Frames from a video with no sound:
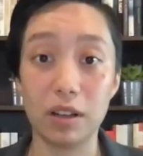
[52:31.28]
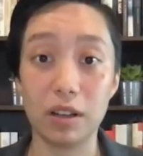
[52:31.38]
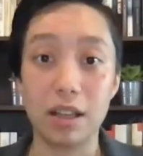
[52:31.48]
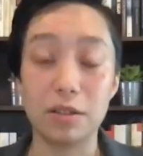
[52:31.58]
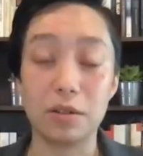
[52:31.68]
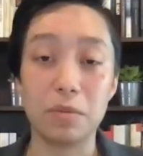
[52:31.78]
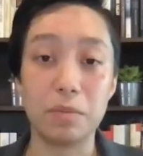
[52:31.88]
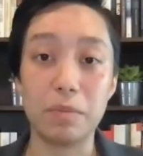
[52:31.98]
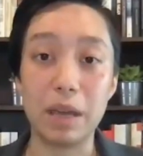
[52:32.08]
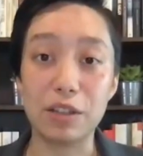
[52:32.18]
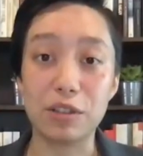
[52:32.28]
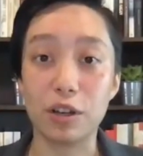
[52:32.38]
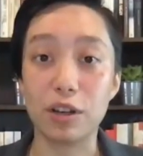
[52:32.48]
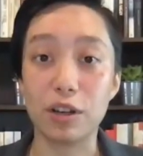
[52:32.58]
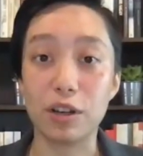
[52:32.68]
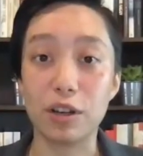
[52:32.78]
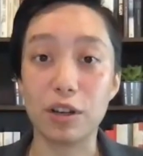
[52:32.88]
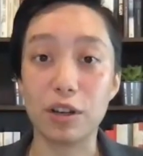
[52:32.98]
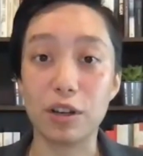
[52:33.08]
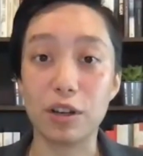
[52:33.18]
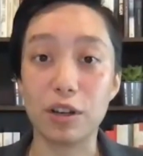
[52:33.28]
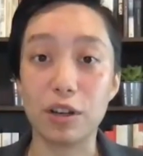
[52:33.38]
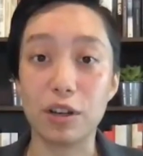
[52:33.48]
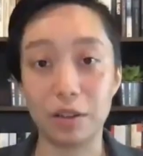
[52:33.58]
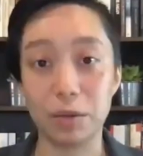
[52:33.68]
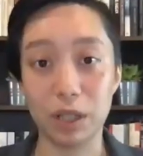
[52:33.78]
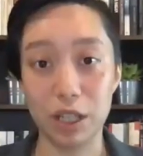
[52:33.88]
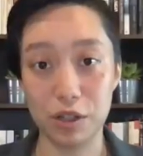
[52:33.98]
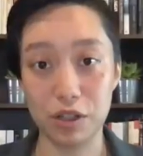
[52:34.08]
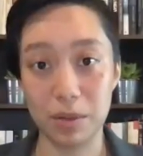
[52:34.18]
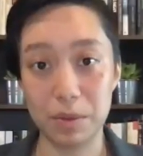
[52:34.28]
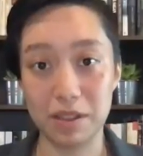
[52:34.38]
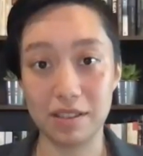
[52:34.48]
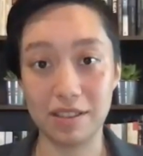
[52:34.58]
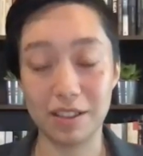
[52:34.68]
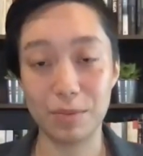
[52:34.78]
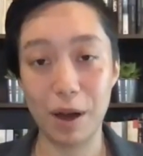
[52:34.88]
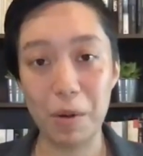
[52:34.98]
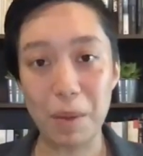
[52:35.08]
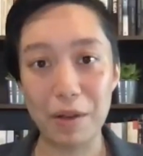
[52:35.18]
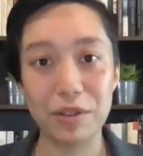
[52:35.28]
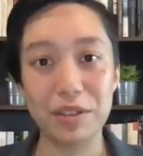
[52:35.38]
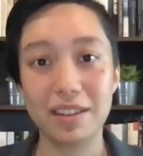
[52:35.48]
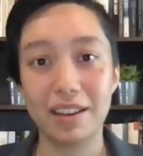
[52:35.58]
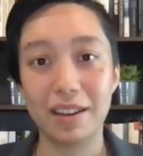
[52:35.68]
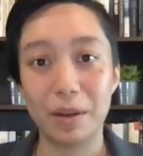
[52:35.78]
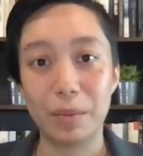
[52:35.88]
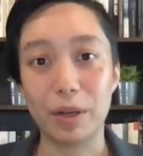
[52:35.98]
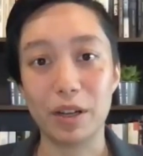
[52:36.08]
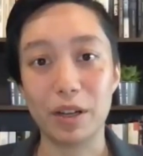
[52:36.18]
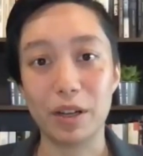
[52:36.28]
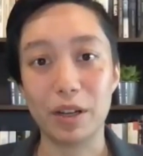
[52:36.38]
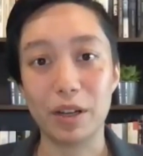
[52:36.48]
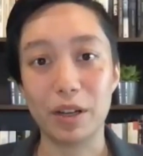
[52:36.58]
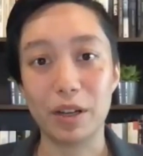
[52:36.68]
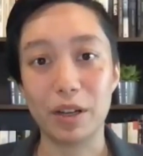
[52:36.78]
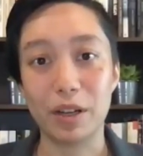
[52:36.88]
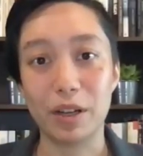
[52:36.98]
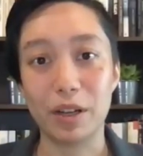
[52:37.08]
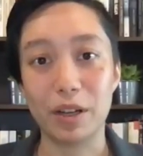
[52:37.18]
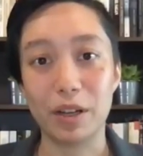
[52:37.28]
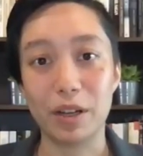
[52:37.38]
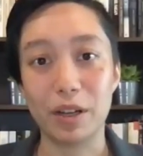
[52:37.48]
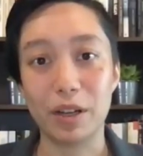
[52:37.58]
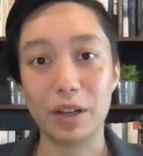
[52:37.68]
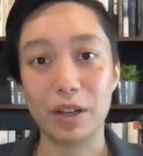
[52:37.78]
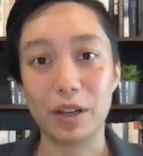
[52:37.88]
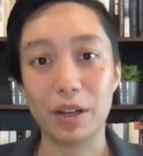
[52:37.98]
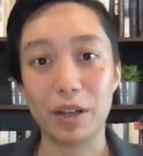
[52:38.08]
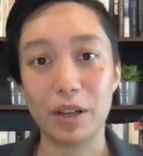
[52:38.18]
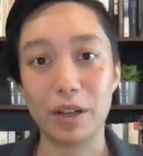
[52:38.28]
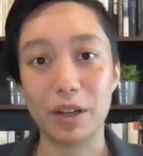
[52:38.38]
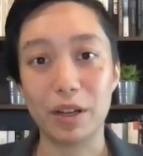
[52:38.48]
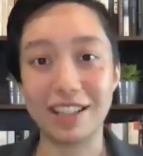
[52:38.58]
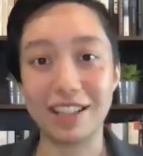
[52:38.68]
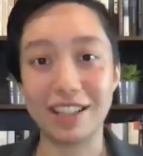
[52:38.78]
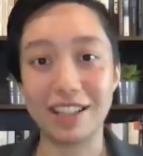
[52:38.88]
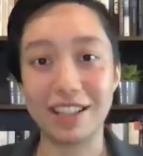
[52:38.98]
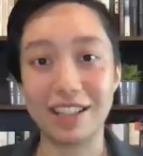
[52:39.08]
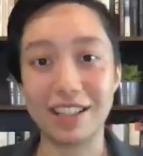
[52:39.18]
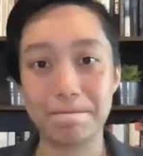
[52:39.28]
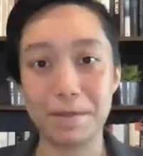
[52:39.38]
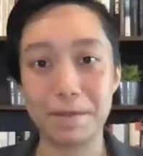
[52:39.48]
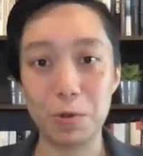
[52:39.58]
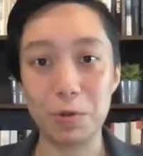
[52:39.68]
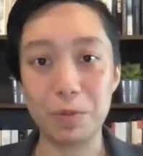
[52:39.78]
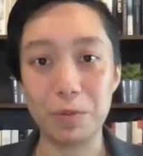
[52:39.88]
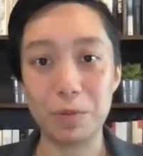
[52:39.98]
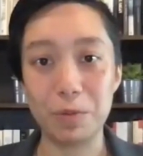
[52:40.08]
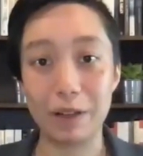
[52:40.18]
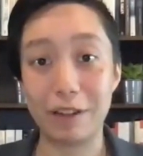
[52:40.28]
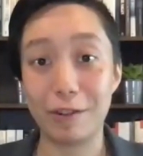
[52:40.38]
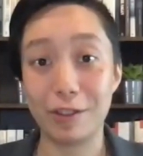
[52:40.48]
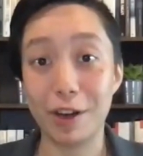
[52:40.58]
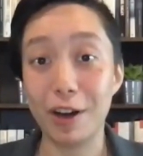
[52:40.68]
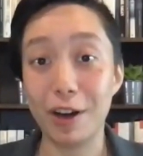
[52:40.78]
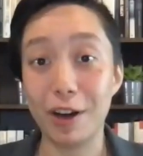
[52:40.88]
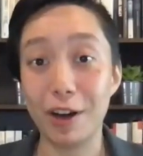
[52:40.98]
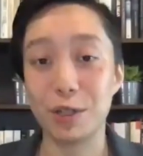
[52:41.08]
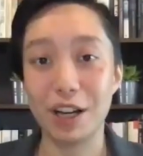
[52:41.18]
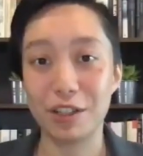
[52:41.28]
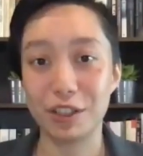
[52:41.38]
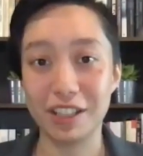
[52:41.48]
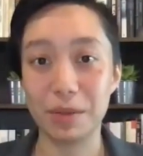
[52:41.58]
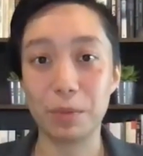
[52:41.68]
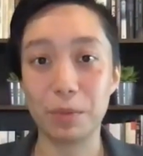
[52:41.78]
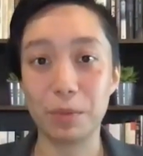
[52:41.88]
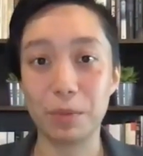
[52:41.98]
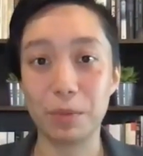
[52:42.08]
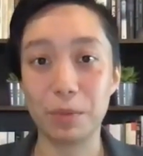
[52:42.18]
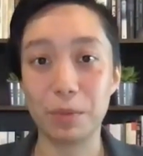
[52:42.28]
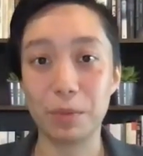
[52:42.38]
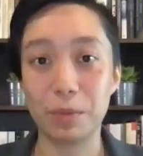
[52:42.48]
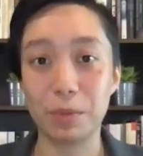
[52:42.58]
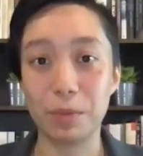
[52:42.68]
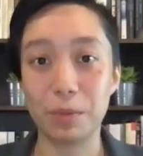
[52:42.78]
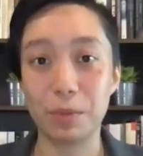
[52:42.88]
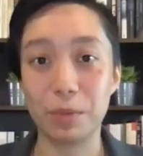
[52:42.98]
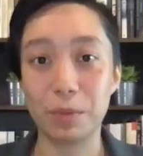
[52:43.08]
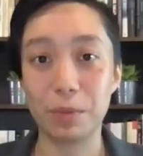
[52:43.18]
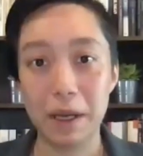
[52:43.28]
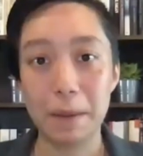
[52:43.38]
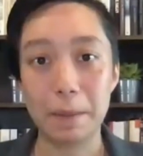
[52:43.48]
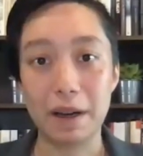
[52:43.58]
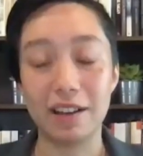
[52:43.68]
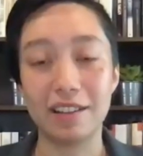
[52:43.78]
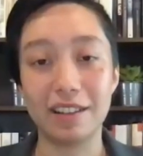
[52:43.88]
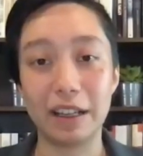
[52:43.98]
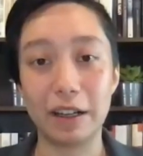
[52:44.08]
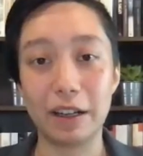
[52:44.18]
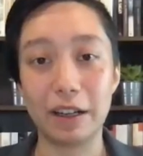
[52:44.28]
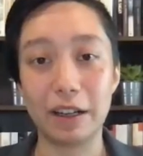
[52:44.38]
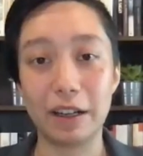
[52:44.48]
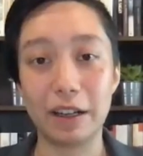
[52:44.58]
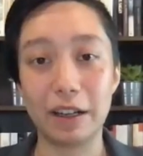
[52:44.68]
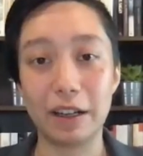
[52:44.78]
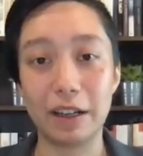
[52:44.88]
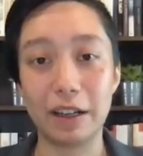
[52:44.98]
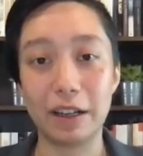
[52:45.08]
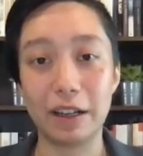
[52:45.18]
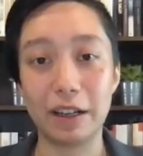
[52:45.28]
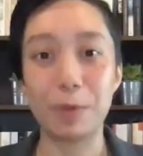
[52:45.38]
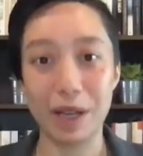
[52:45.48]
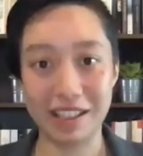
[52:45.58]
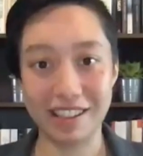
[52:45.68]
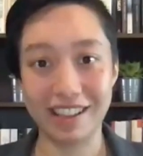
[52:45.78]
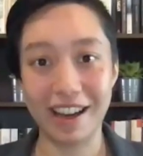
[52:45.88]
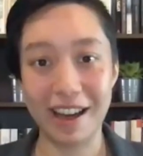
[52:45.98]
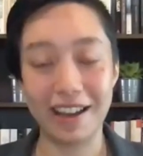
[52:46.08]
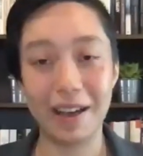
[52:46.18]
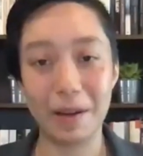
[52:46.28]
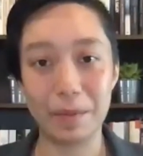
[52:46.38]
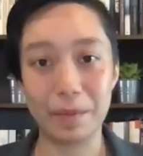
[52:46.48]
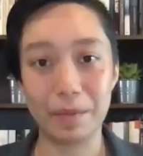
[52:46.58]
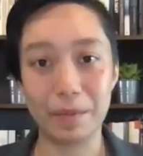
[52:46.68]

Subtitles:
So to make sure that we maintain good relationships is paramount, but also I'm really not sure that I'm ready to say who my favorites are. I'm not sure actually it's appropriate for me to do so. But there are definitely ways that I am